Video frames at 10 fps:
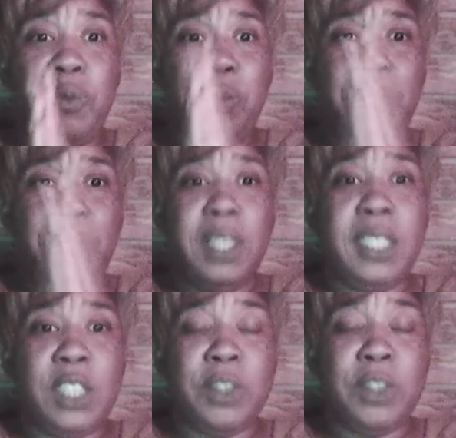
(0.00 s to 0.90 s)
in the
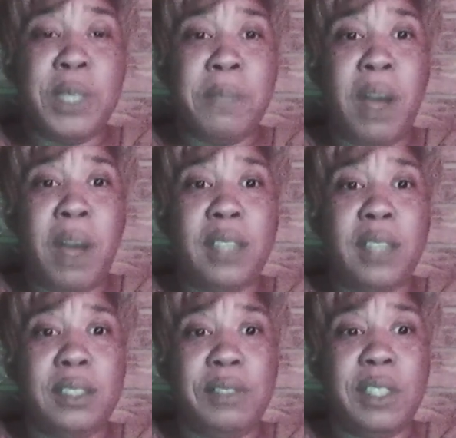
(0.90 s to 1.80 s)
description box and
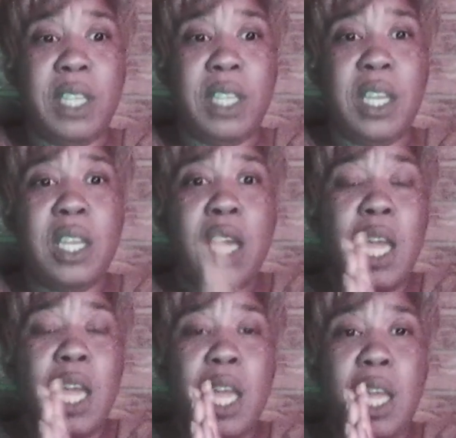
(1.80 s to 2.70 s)
everything.
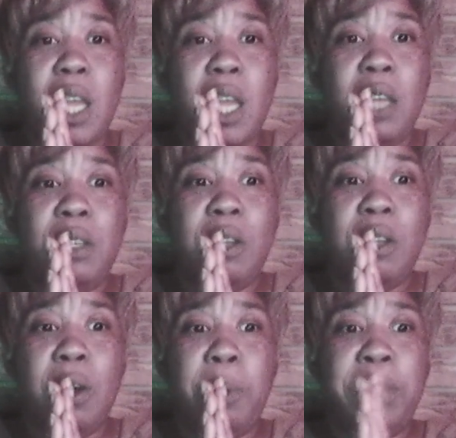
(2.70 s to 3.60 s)
And
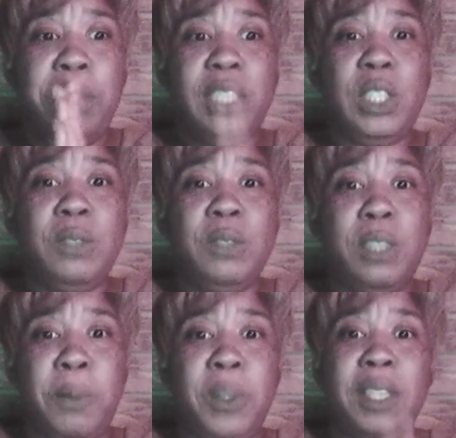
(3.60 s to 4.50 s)
please do
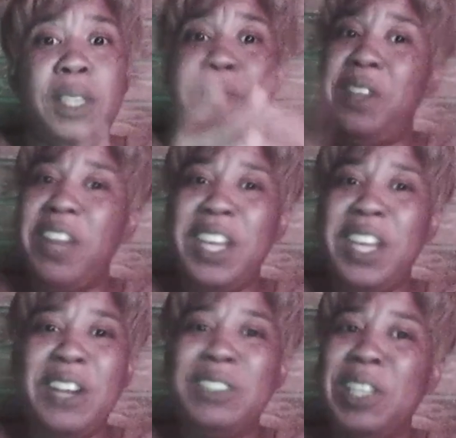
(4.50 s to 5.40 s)
support them. There it
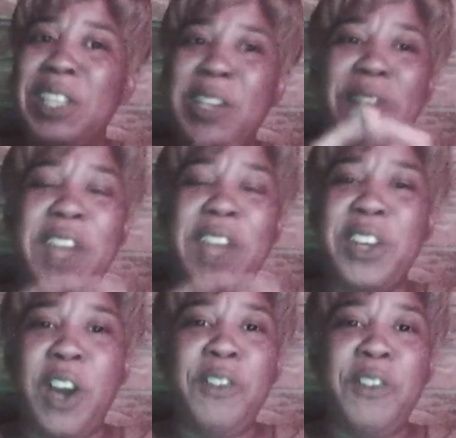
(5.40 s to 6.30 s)
goes. I love that
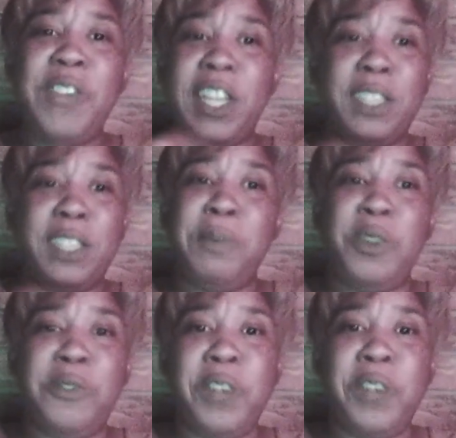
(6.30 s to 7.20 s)
cover. That is a
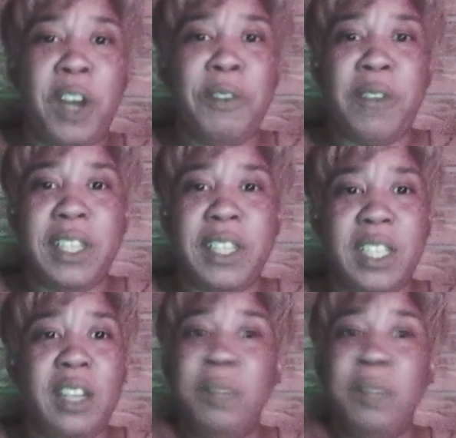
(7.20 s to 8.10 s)
beautiful cover right
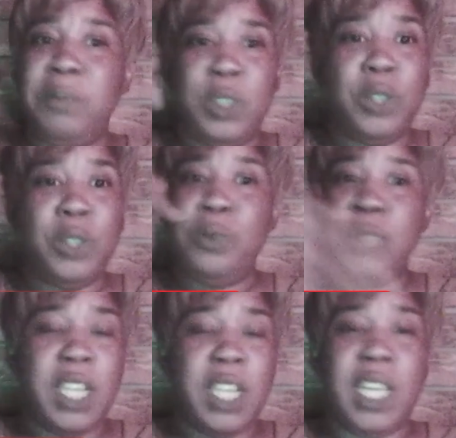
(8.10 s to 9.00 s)
there. Do
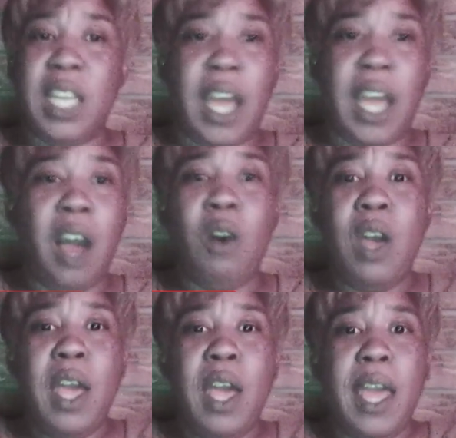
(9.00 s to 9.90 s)
check it out.
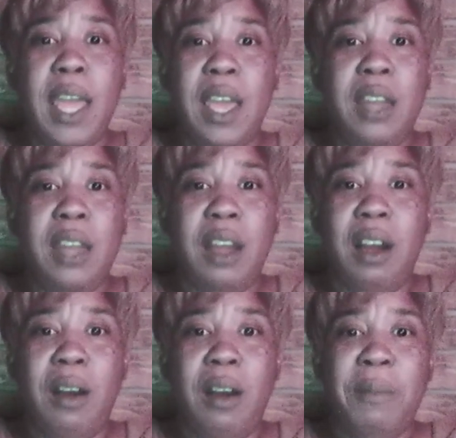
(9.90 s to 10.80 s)
And
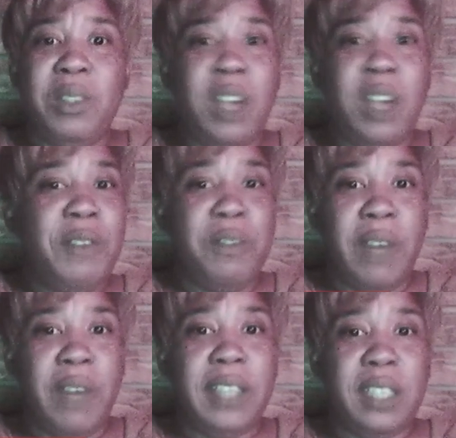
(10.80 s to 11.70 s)
love it
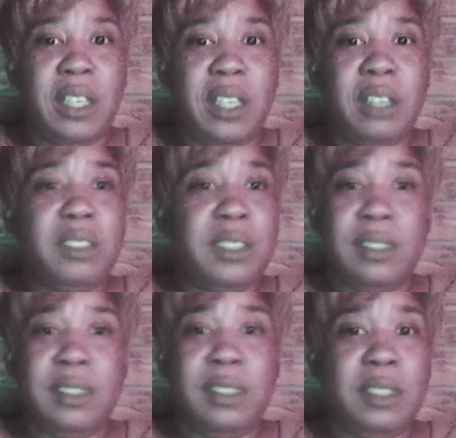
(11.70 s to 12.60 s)
right there. This is
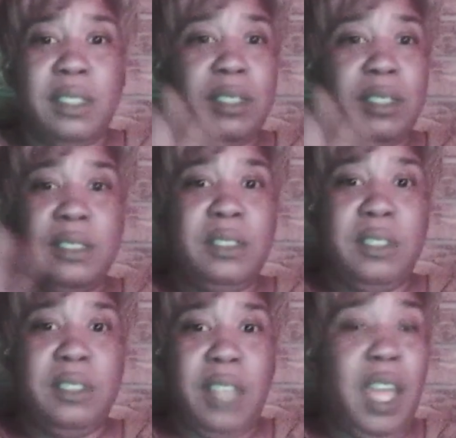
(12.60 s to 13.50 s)

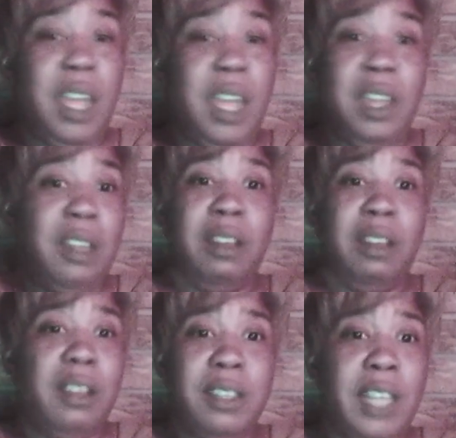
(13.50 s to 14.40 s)

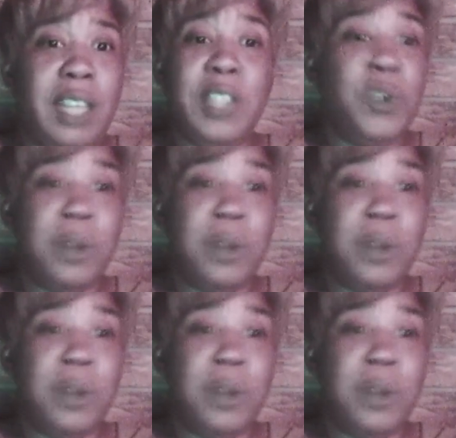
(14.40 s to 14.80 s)
they doing the